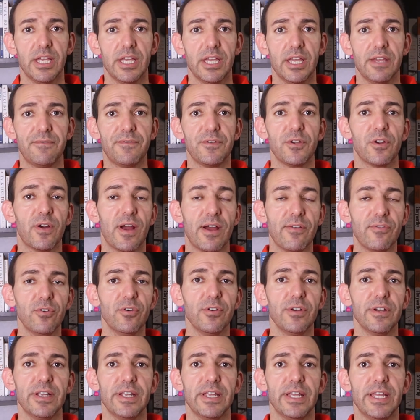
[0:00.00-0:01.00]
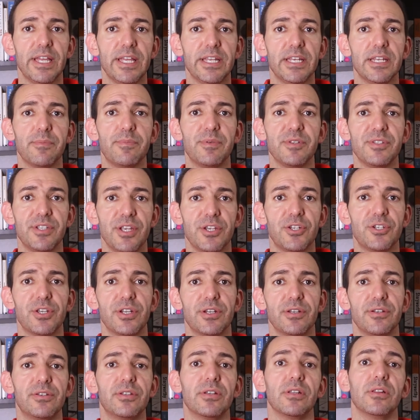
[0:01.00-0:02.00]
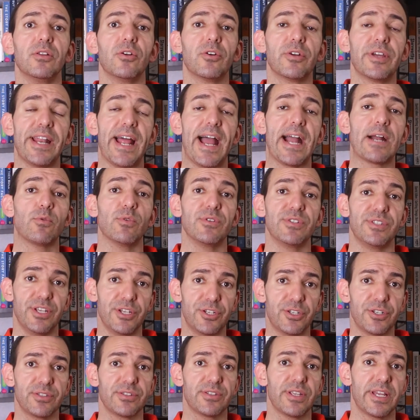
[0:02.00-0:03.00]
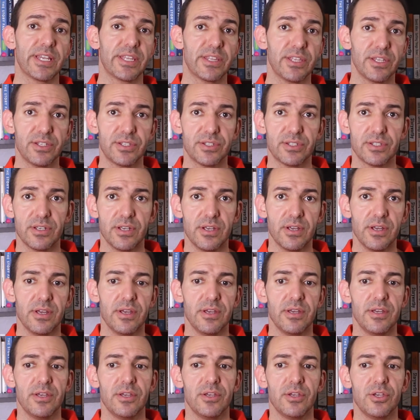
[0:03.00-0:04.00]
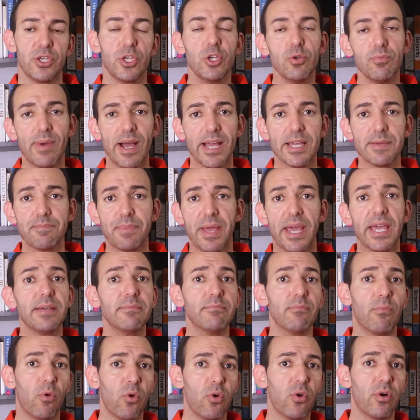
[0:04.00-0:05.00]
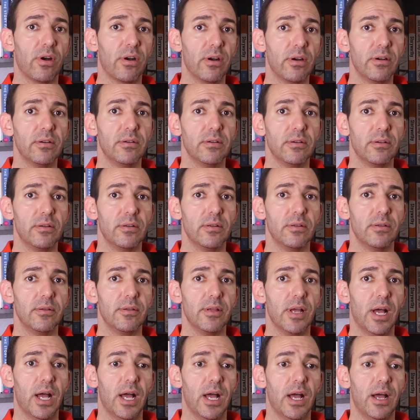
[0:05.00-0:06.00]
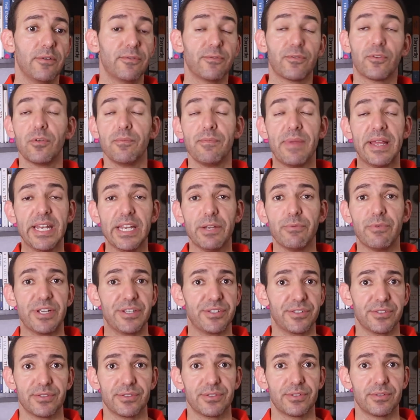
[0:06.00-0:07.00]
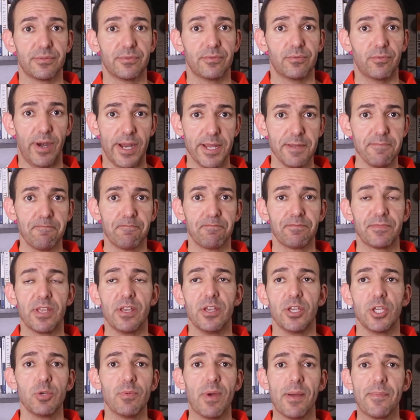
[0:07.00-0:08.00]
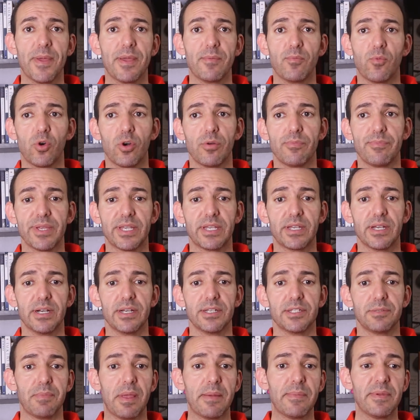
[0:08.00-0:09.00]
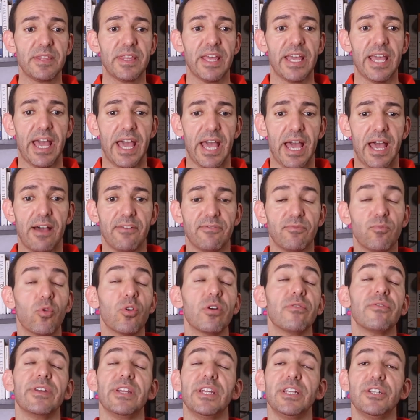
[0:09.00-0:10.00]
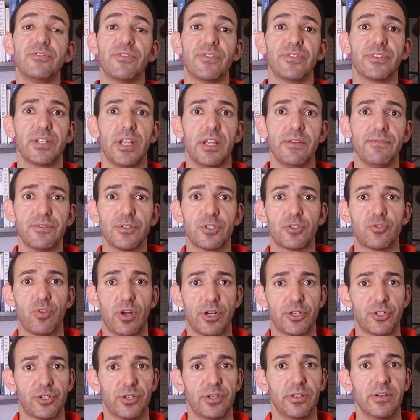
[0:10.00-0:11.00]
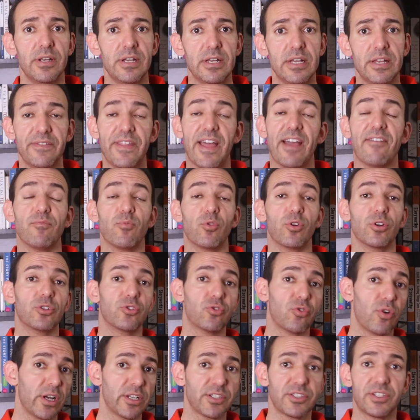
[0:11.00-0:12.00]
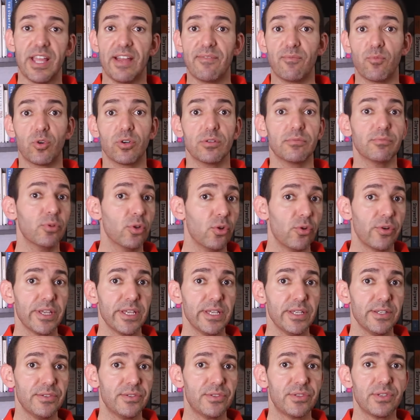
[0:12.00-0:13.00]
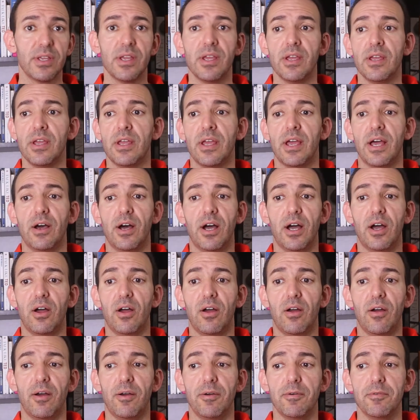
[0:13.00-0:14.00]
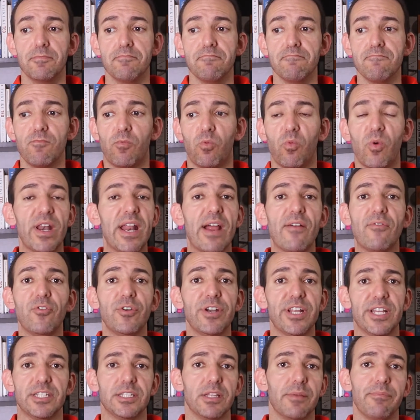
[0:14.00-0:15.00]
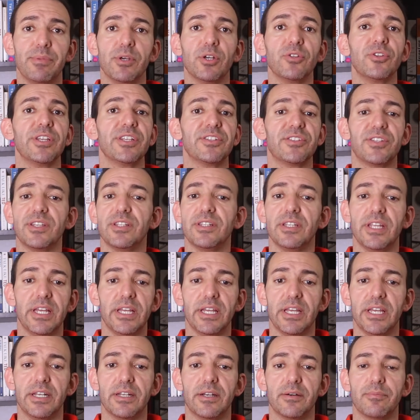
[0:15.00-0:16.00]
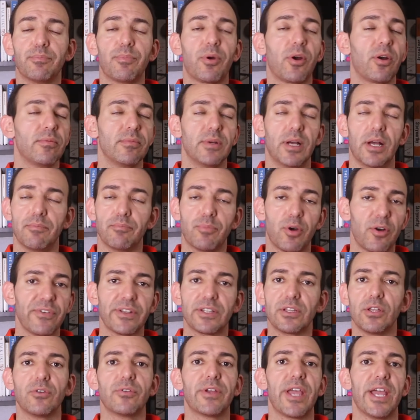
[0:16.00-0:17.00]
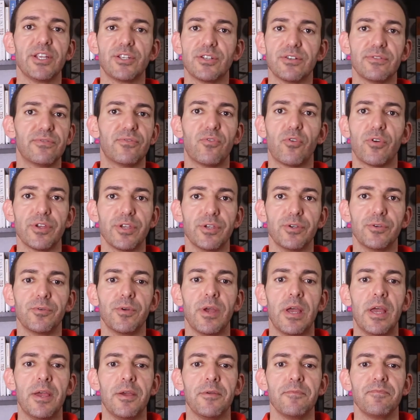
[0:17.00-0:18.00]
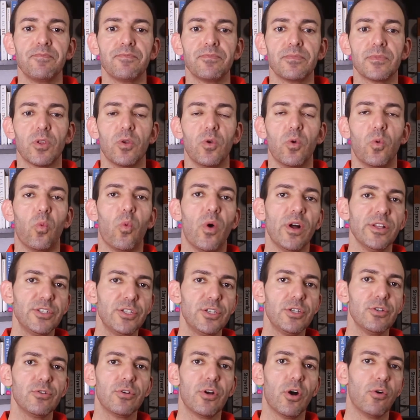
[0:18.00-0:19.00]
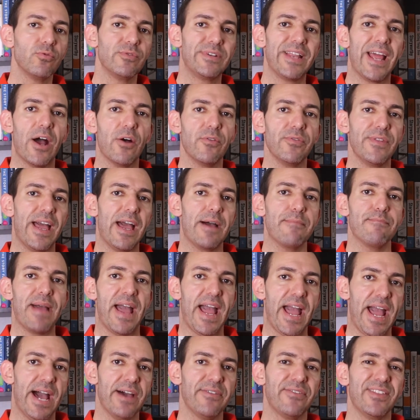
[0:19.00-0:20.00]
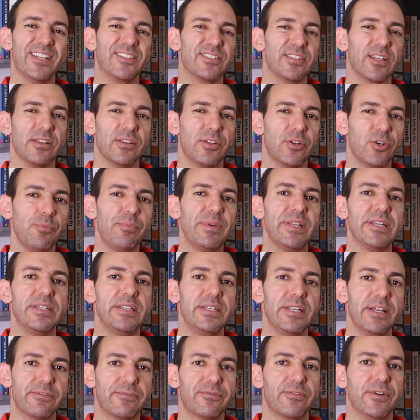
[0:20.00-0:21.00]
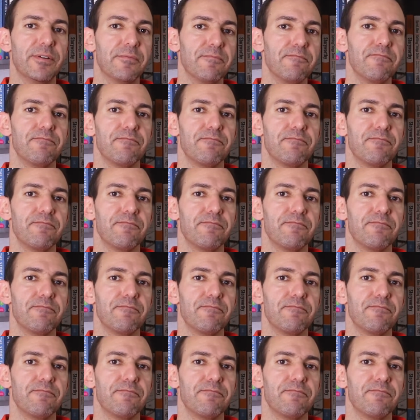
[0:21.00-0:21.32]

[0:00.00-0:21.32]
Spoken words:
If you're ever in a position to look at acquisitions like this, you might pay more for many reasons, right? You might pay more because maybe they have more of an infrastructure. They have more trucks, they have more employees, whatever it is. The building's in a perfect location for you. Once you go down that path, it's a little bit different